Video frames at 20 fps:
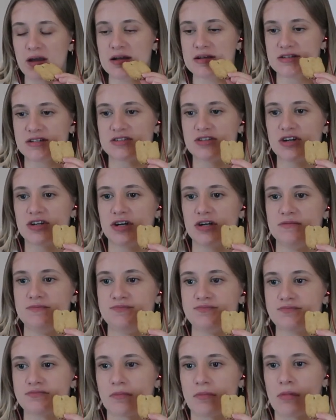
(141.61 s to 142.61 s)
Is this like a
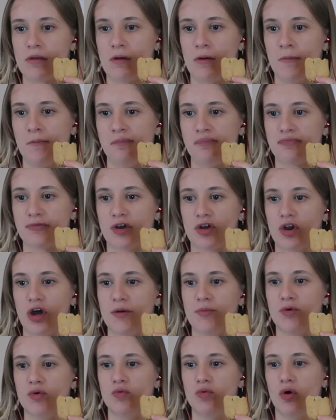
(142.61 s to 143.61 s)

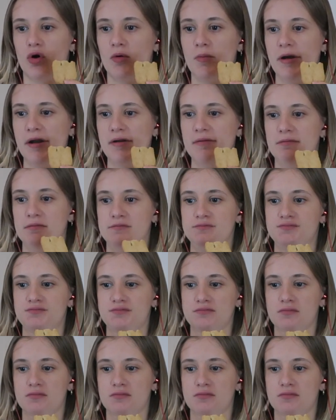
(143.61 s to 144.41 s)
global warming?